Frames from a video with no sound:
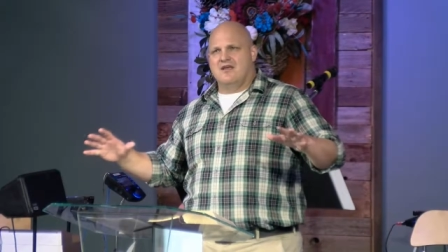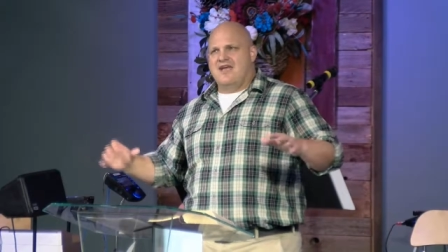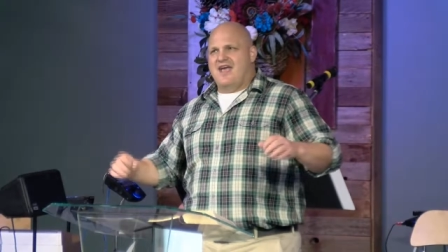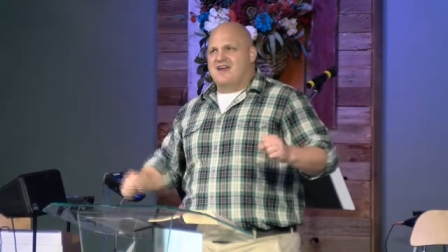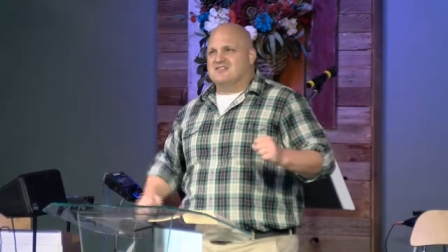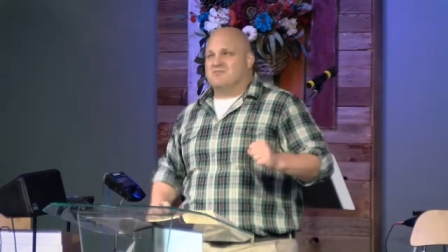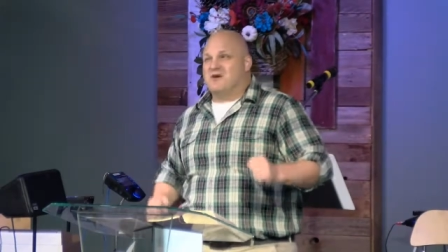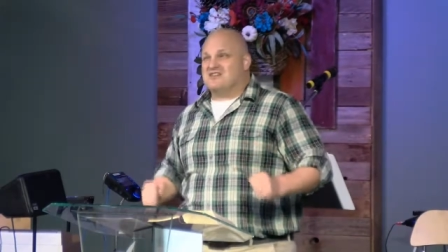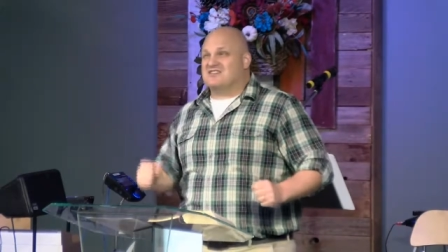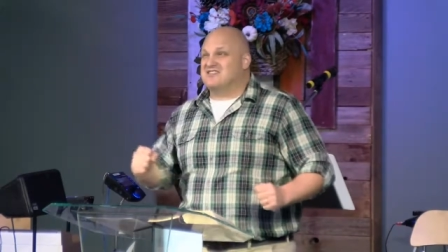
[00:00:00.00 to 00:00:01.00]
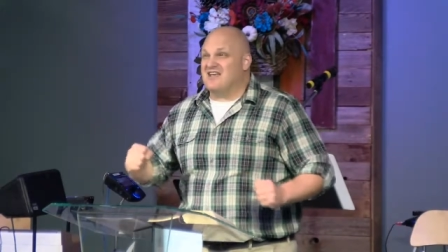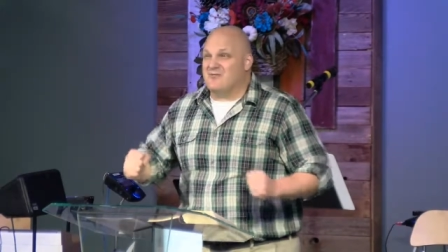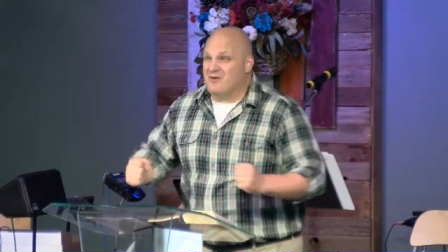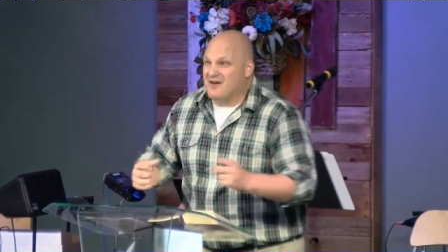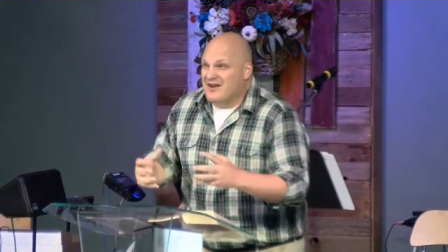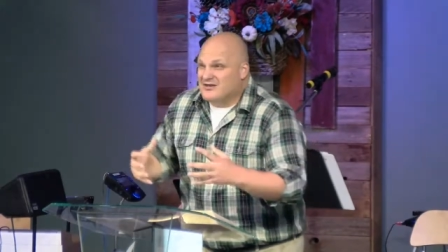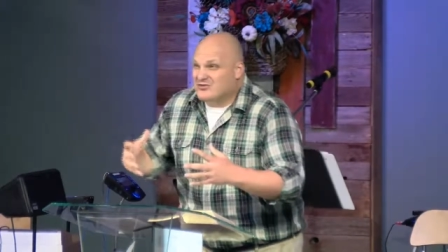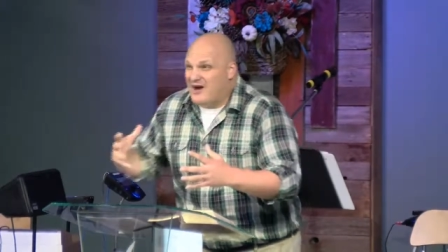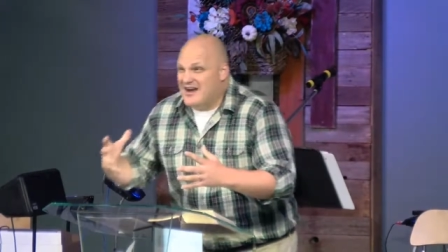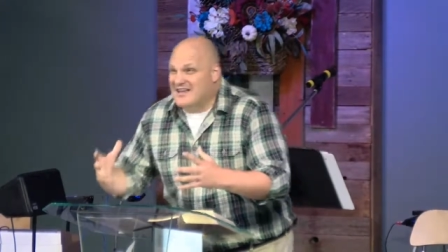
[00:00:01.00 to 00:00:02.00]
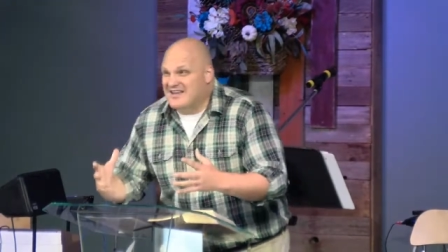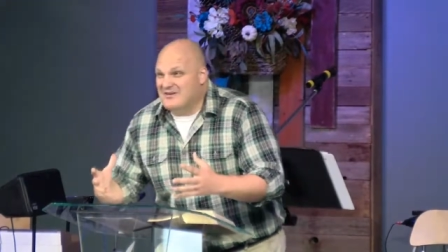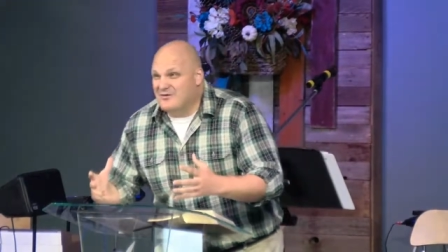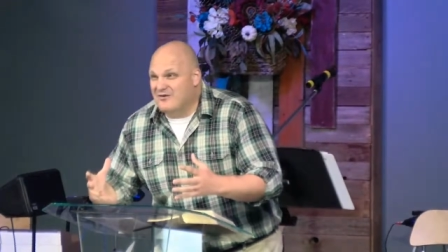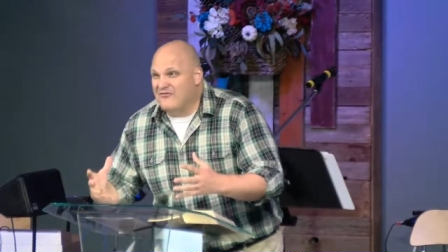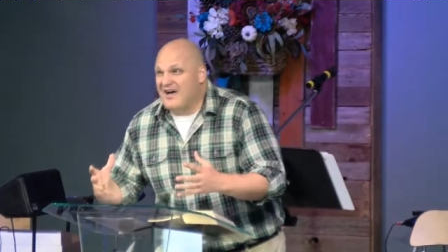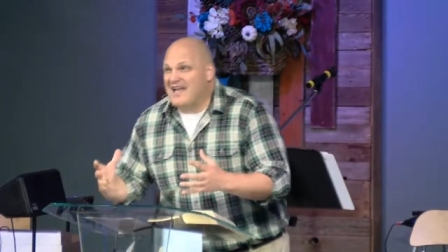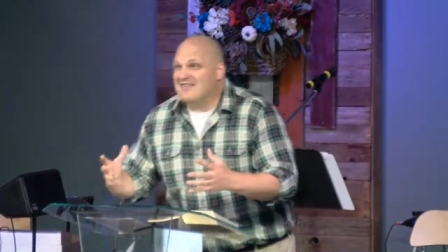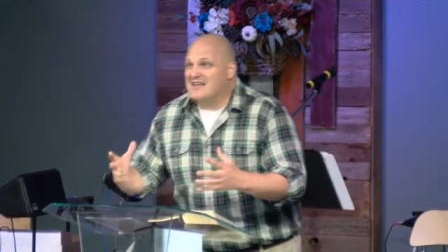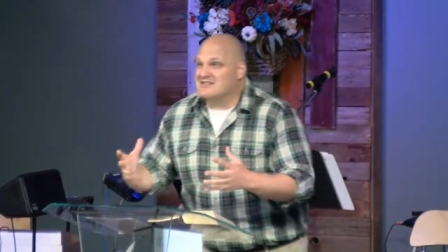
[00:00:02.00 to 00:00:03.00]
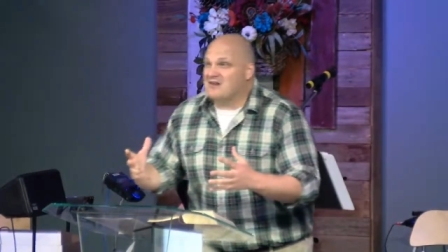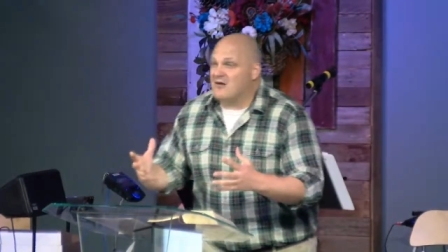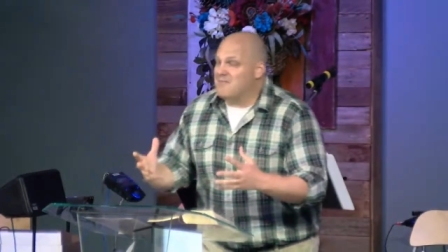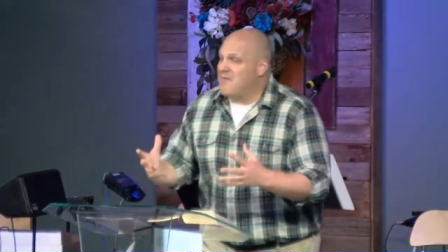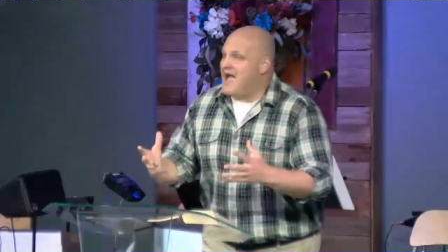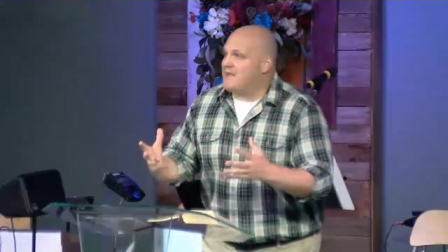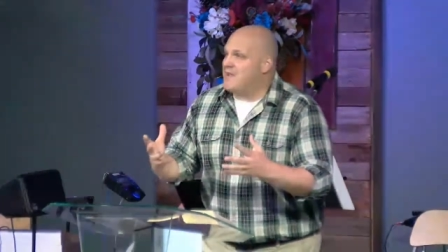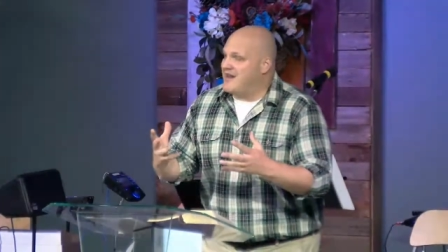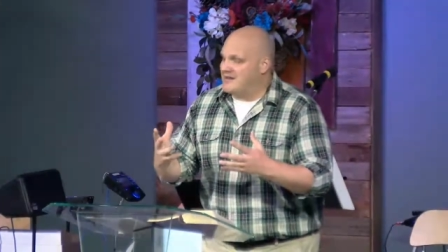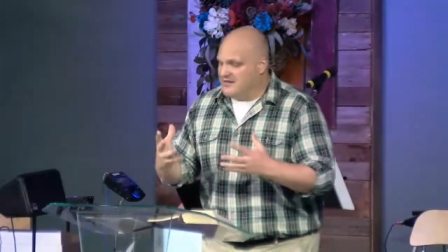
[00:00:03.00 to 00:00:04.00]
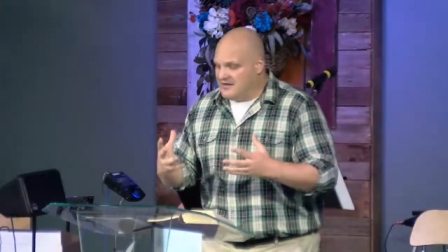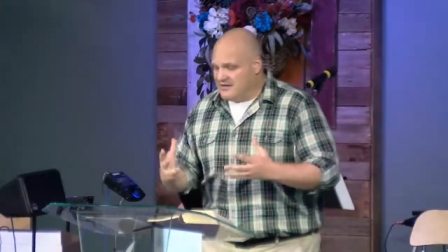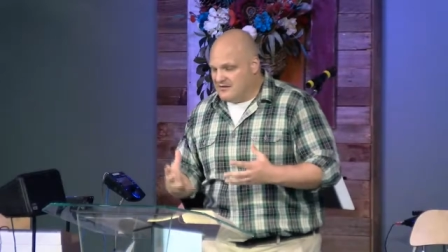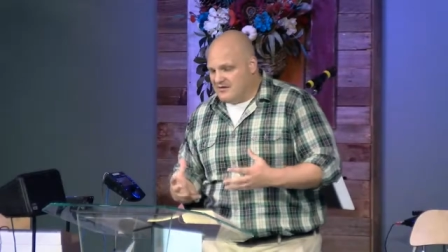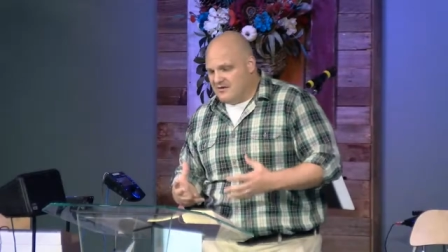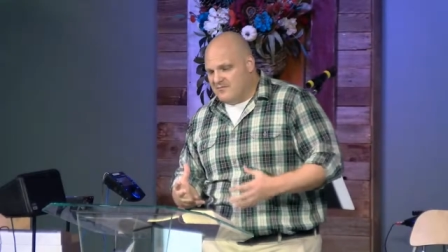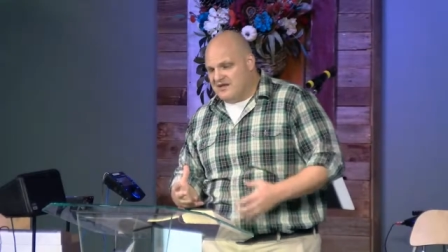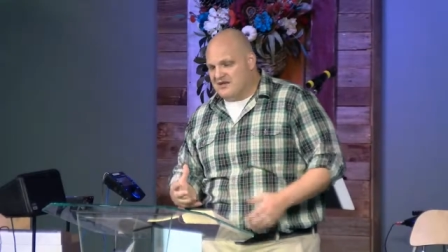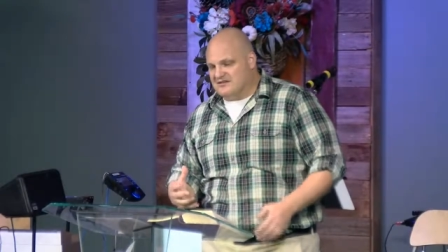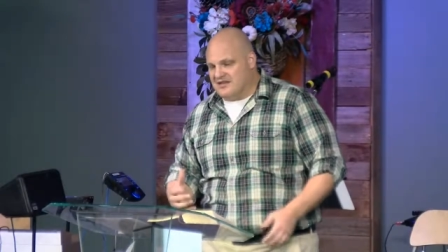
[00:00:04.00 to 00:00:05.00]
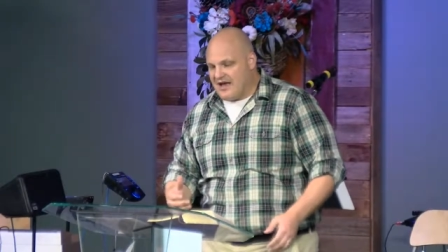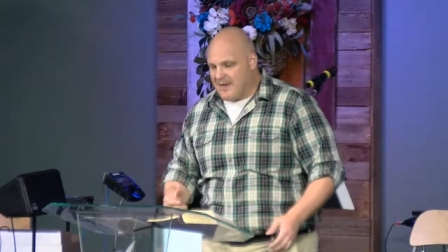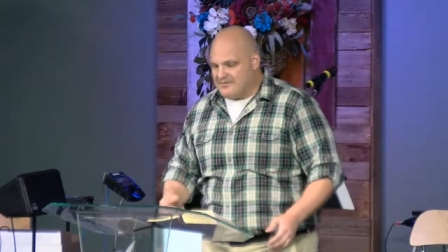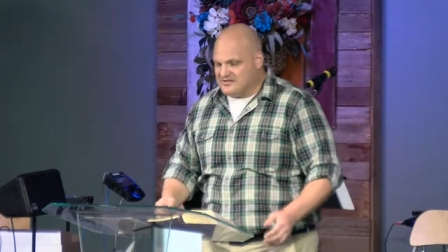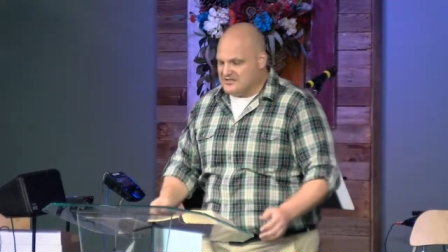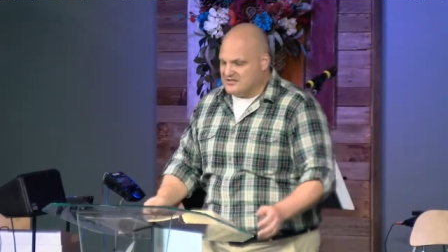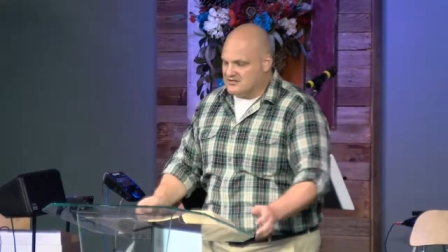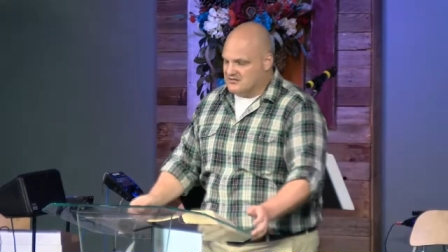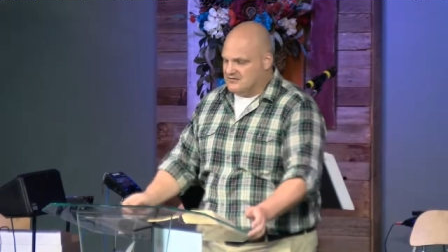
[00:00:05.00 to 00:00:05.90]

And as much as they were trying to get unified, they start backpedaling because of the opposition.